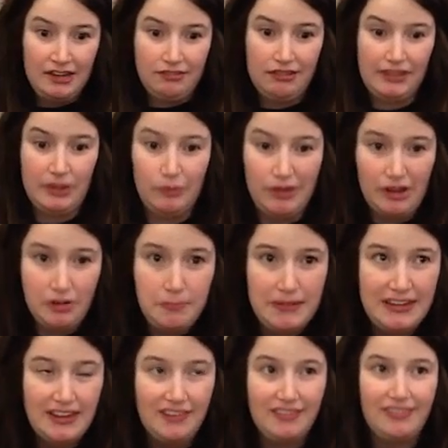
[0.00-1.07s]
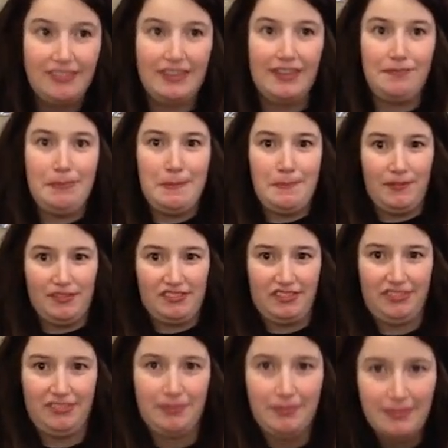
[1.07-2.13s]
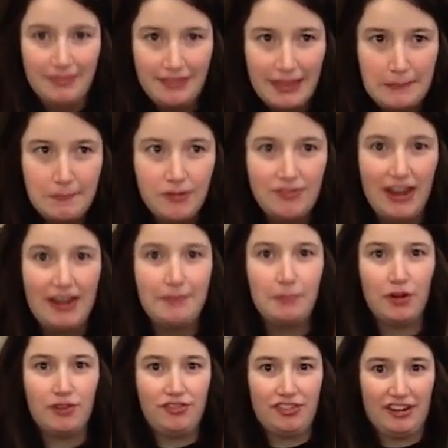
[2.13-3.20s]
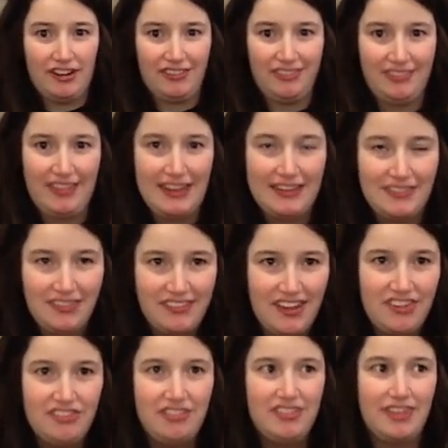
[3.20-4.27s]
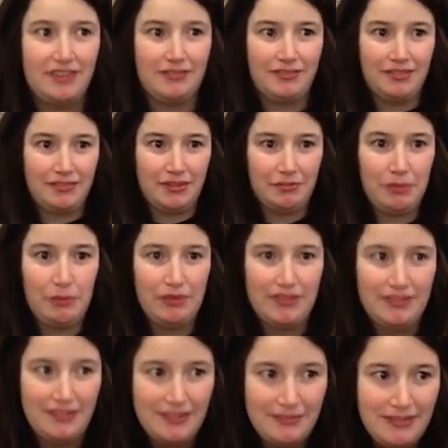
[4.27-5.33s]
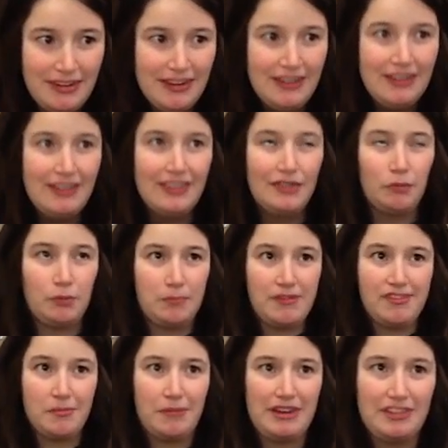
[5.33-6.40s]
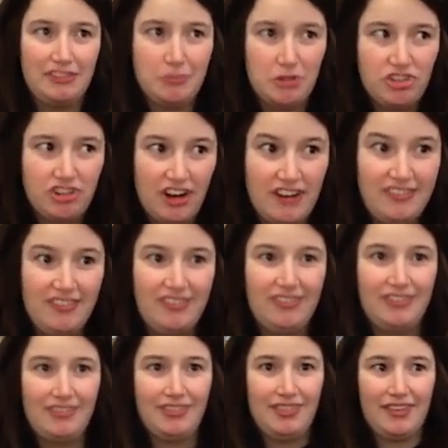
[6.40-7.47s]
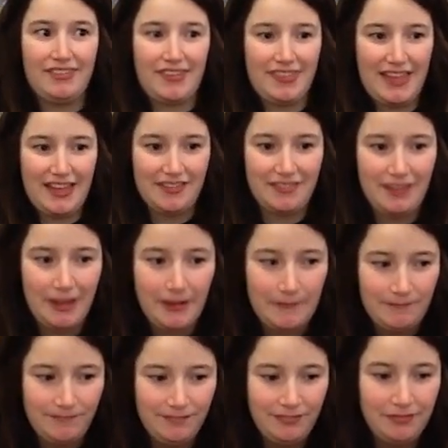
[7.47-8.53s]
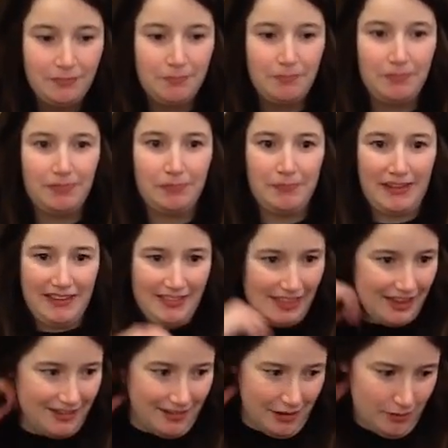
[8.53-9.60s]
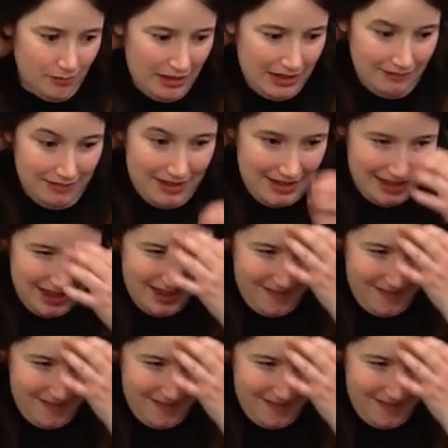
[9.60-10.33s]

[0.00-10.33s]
really weird, because if people would just like provide more for us like in this country, then there wouldn't be so much crisis and things like that. But I don't know. Anyway,